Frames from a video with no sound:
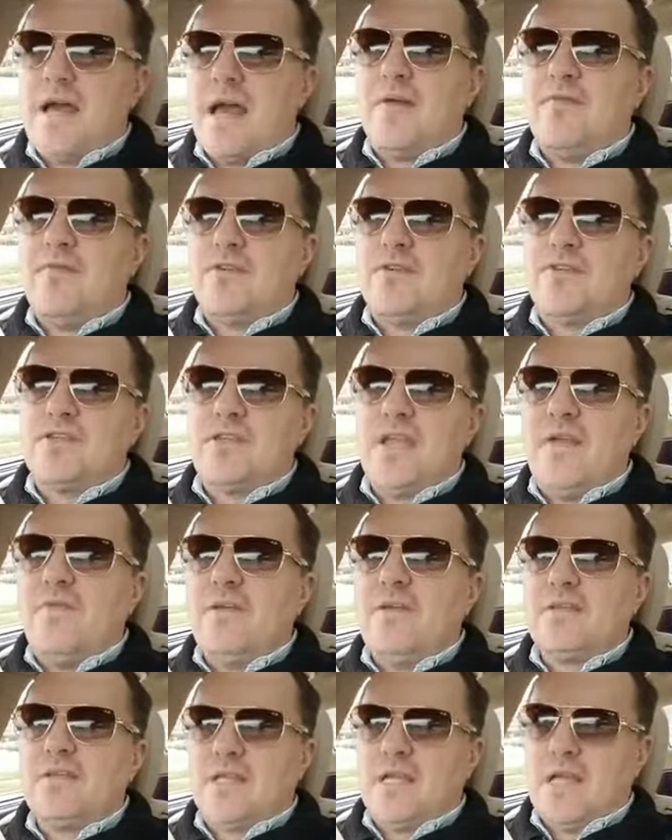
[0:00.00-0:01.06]
out of their
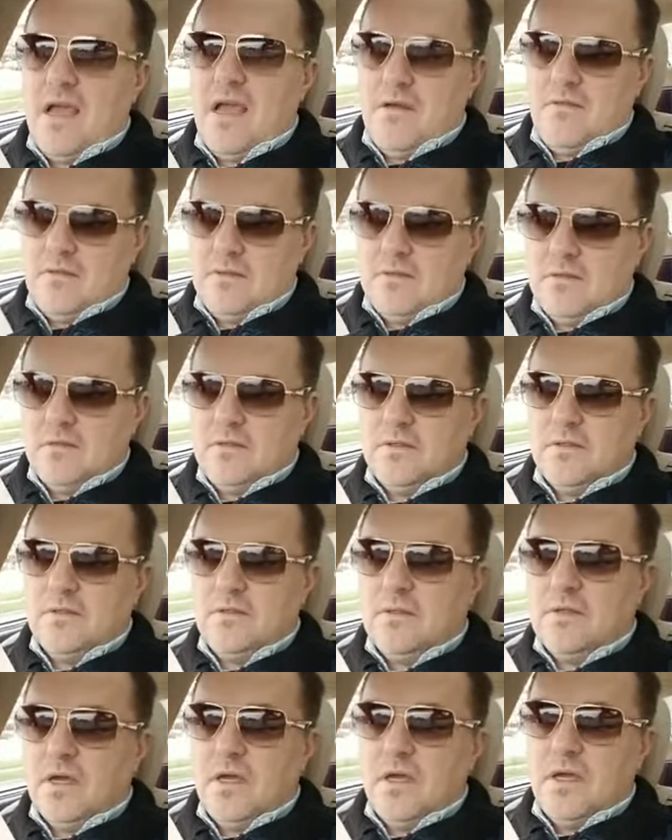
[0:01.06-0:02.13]
savings account,
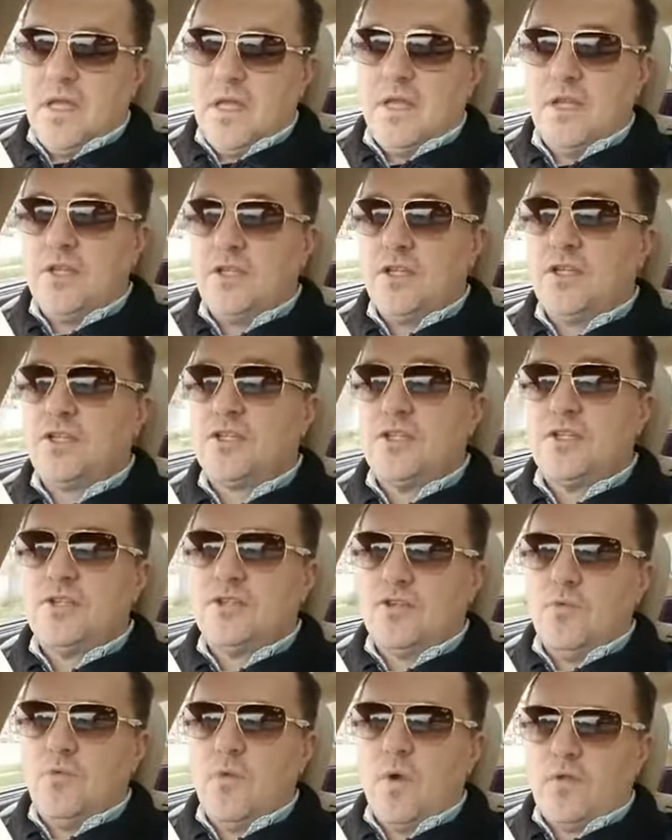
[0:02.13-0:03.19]
in addition
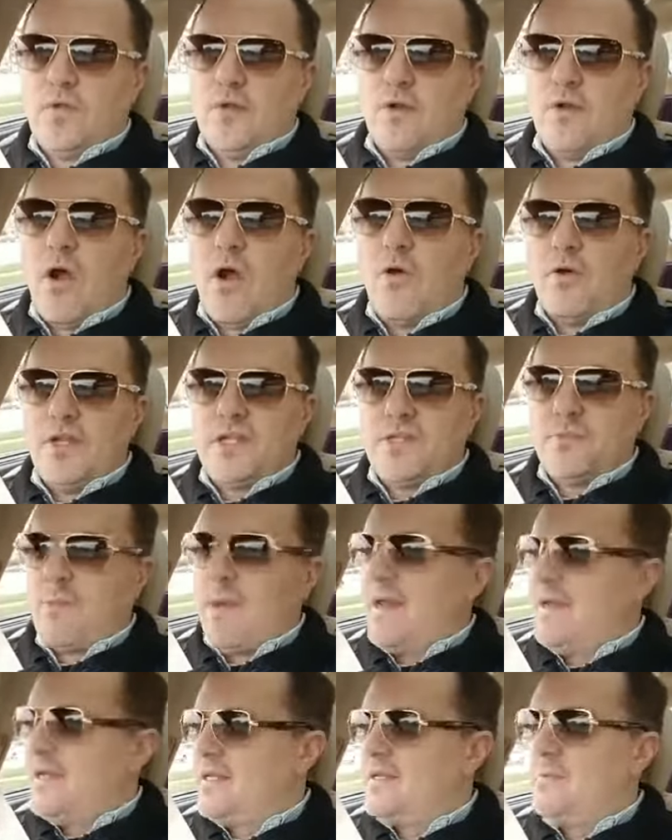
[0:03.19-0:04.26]
to what they're already
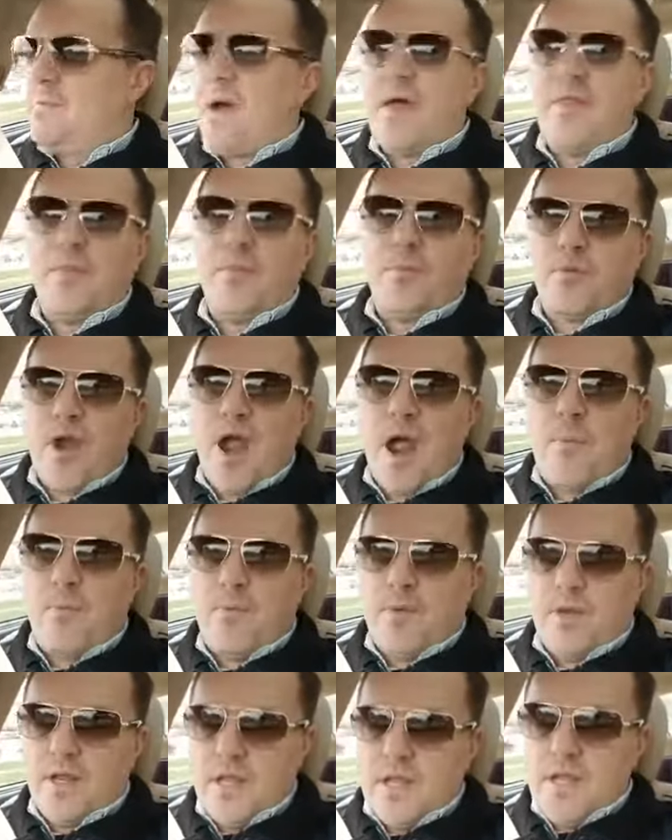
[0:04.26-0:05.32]
spending to buy the
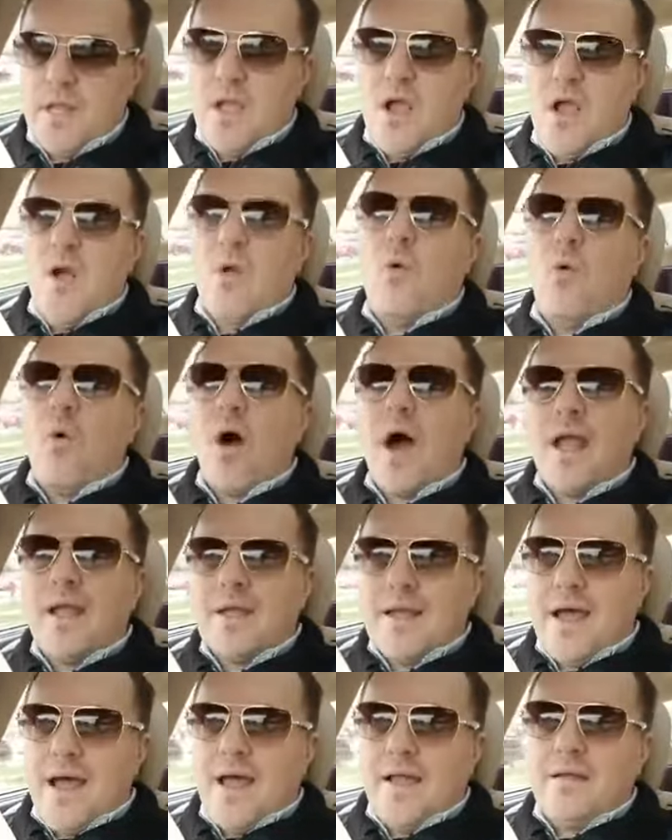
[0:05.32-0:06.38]
property, why
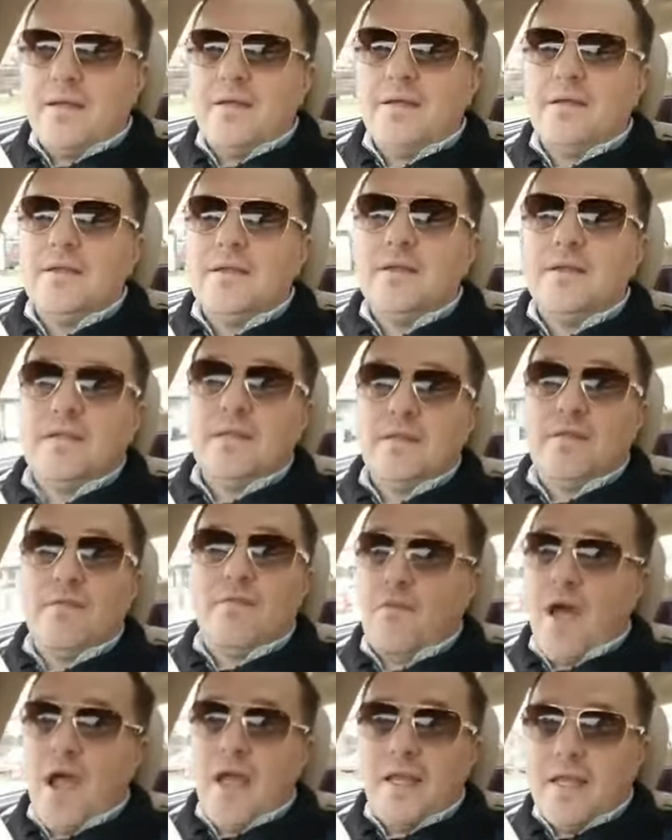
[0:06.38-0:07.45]
not
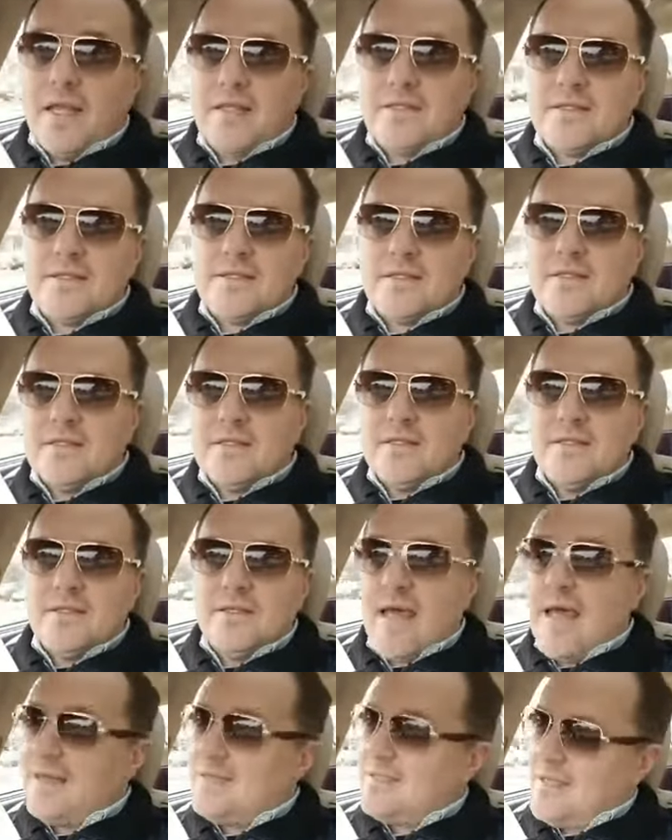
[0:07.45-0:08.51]
finance
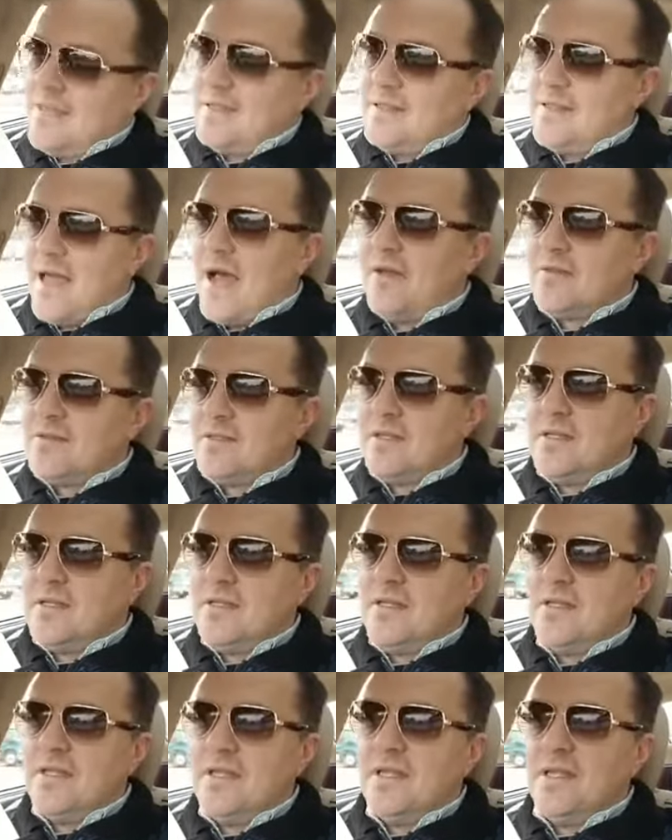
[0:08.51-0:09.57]
that ten thousand
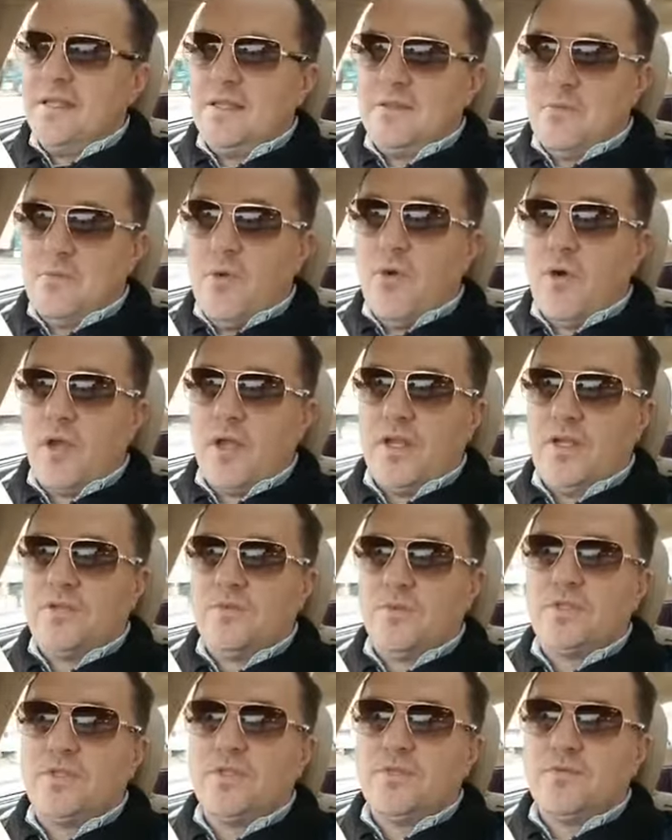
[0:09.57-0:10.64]
dollars in the mortgage,
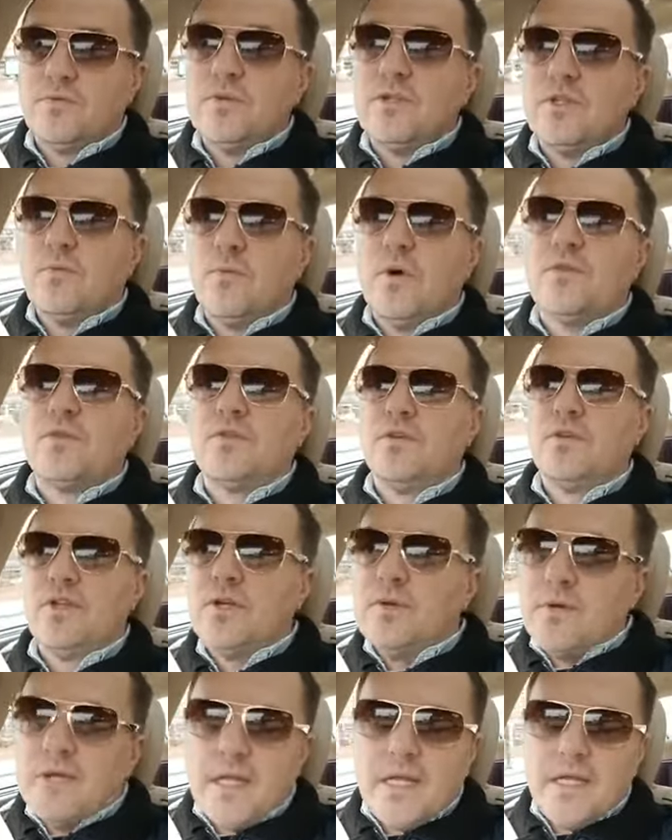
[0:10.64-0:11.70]
which is really what they're
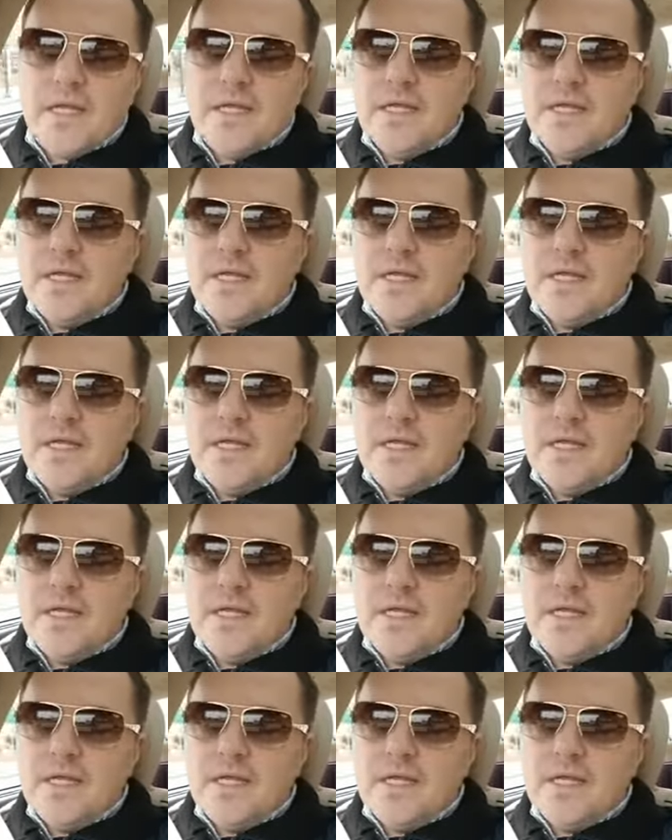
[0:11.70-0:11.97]
doing.